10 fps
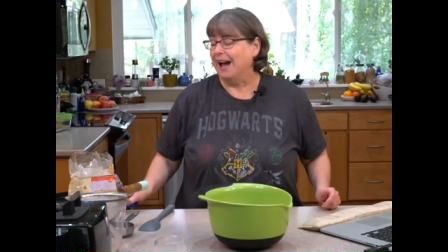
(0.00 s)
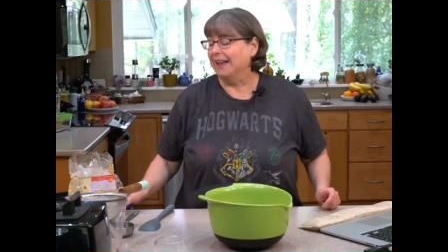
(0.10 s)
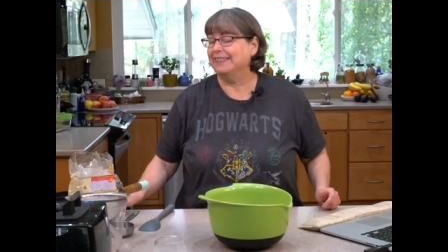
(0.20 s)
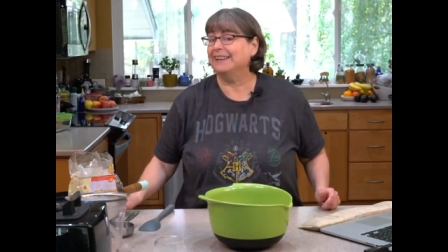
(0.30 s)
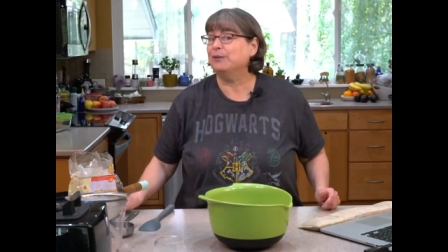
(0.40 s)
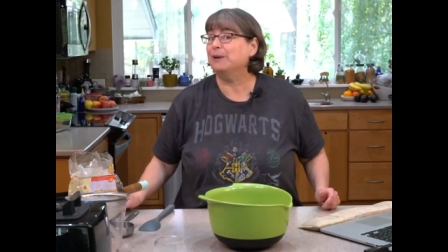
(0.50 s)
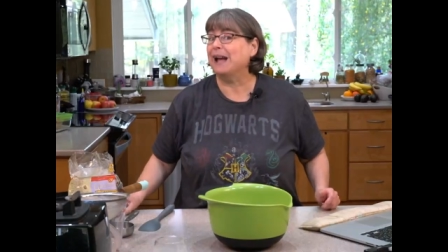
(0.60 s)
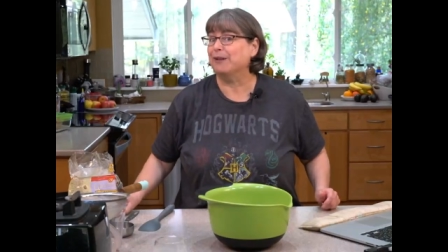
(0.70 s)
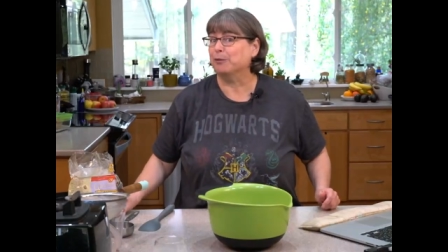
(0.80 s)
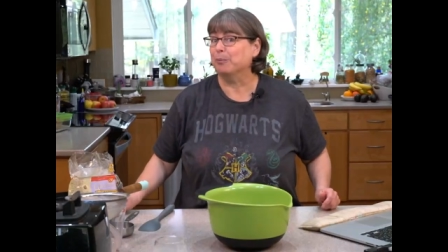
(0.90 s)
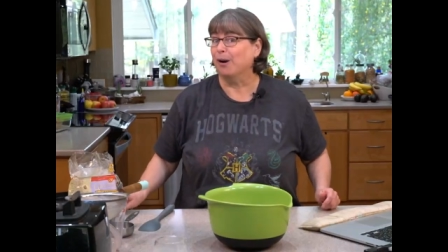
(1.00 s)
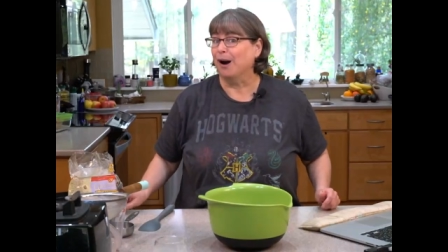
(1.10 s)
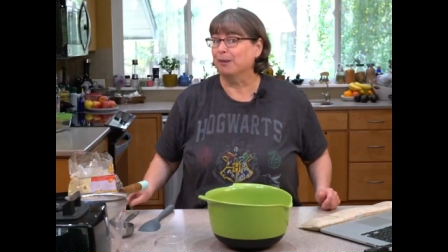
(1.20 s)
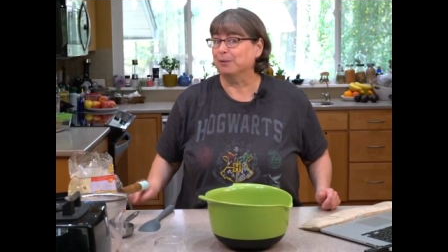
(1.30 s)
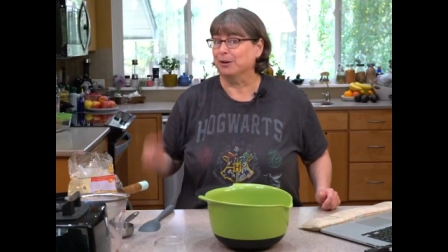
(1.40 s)
I think we have a
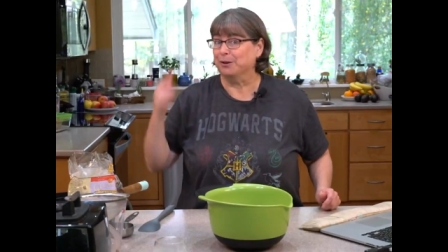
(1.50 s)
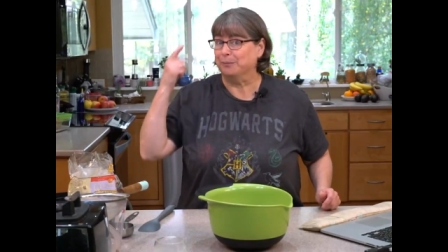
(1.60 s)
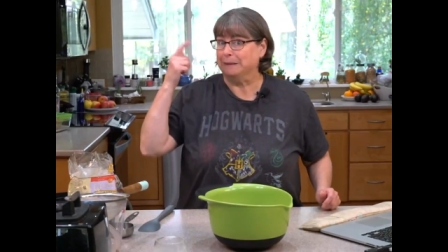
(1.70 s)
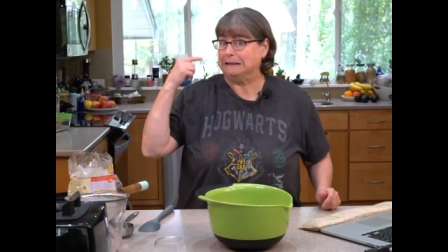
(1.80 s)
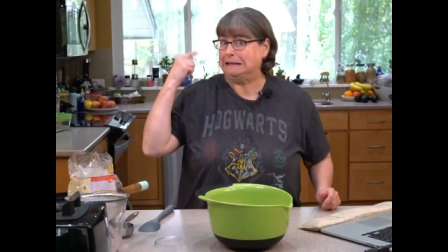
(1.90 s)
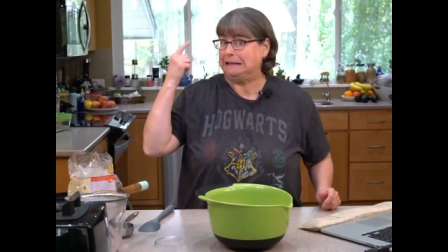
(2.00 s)
problem.